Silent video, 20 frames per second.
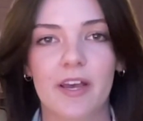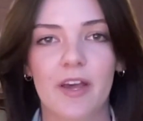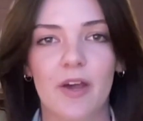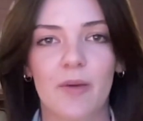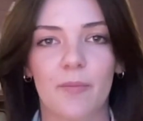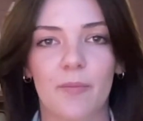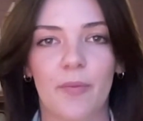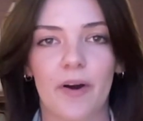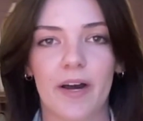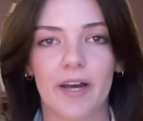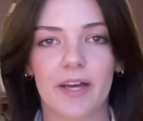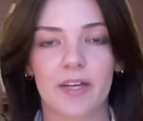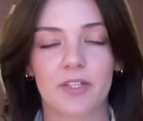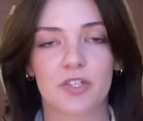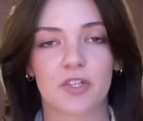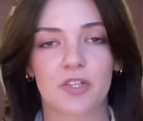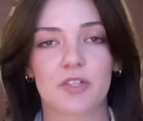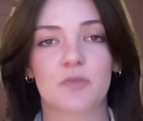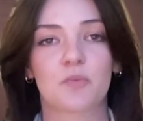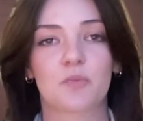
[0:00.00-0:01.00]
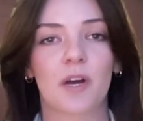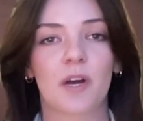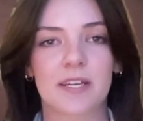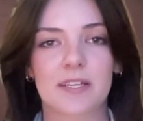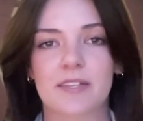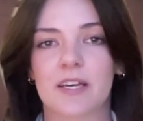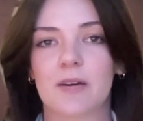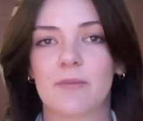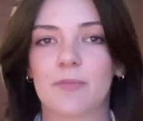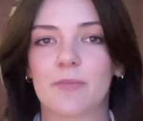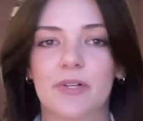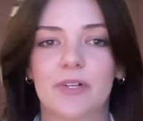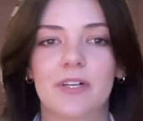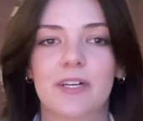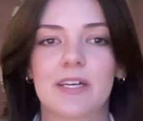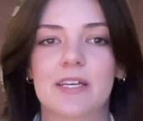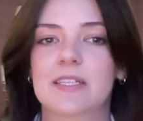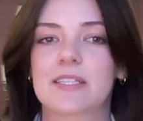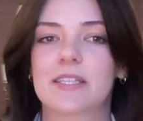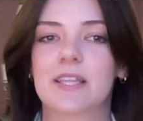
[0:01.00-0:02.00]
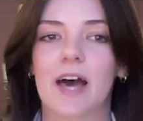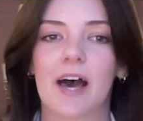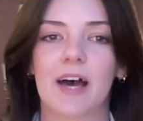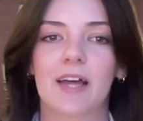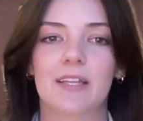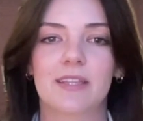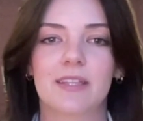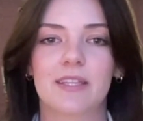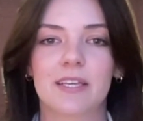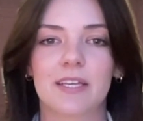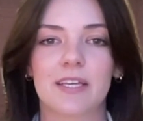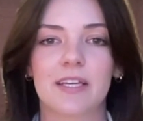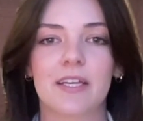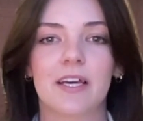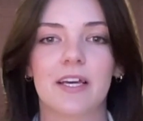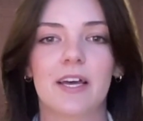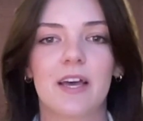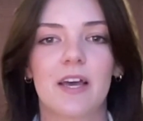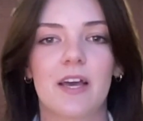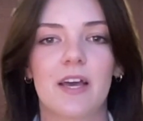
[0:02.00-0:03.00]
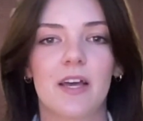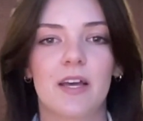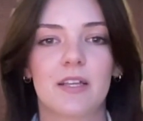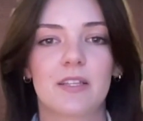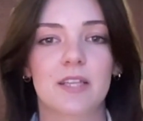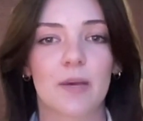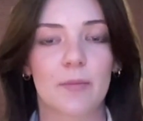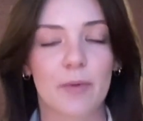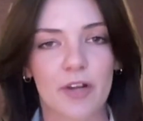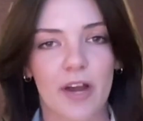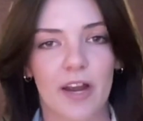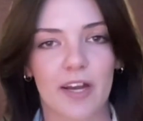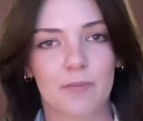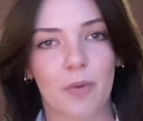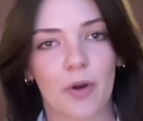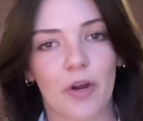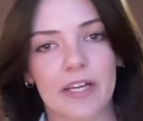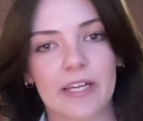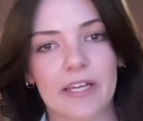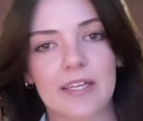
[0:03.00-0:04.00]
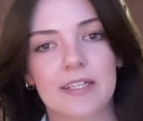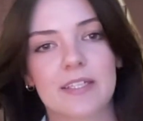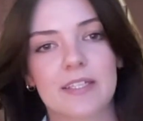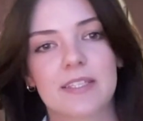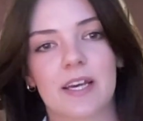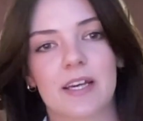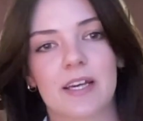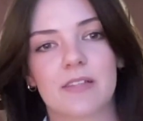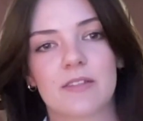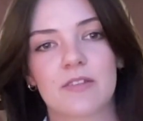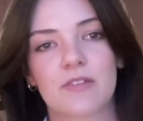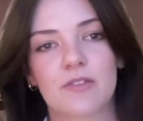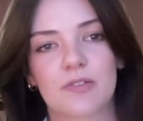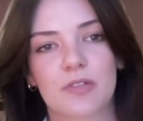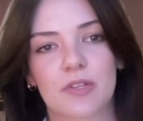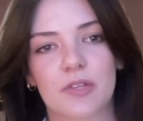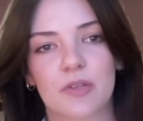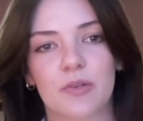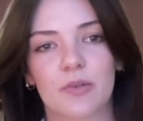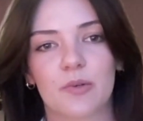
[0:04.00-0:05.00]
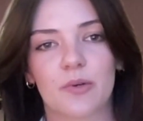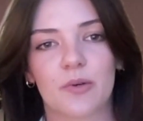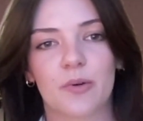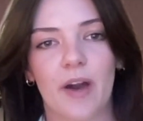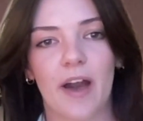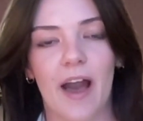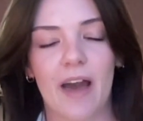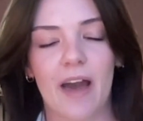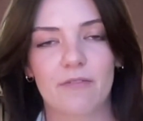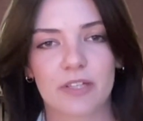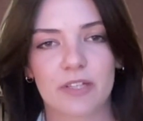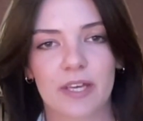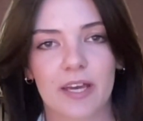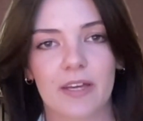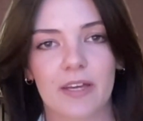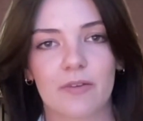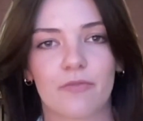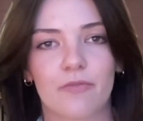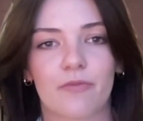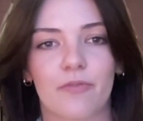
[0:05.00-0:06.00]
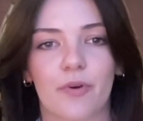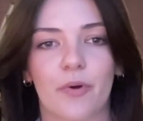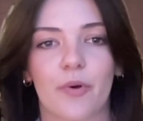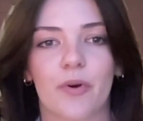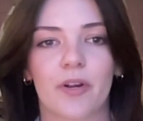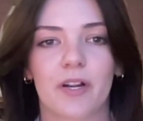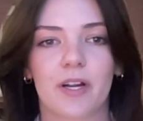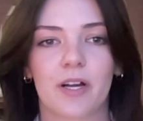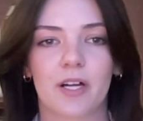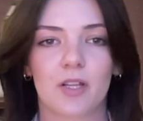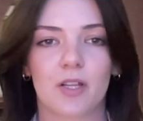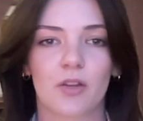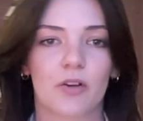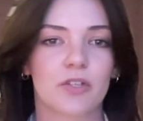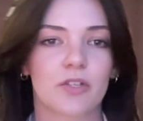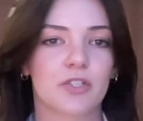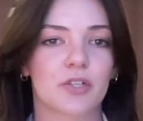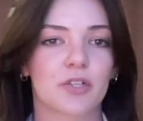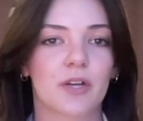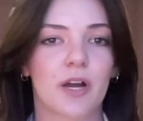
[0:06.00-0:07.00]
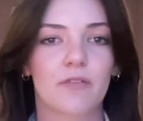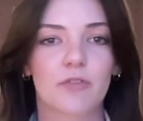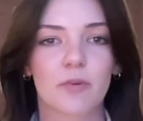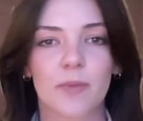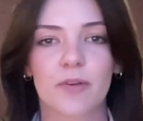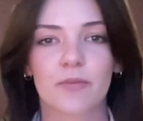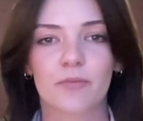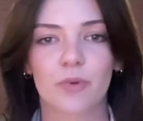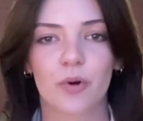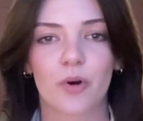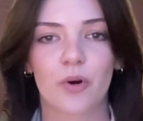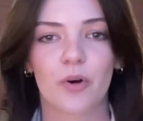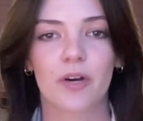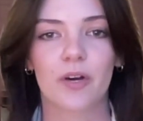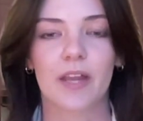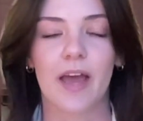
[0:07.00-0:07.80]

But just one example is that the Democratic Party tends to advocate for a larger government role in